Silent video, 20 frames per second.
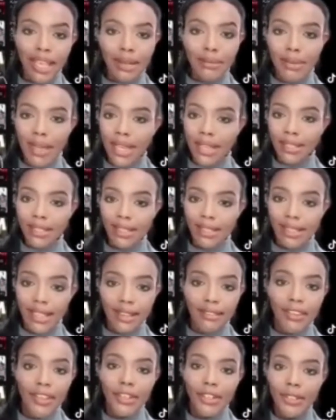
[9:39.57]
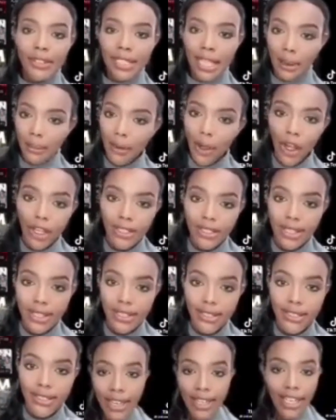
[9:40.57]
and makes savior type
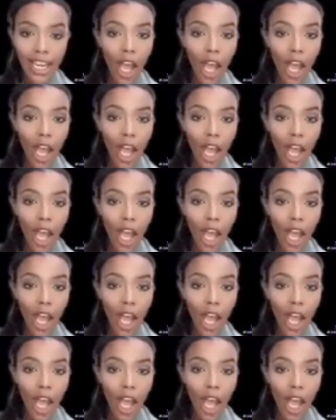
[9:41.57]
content.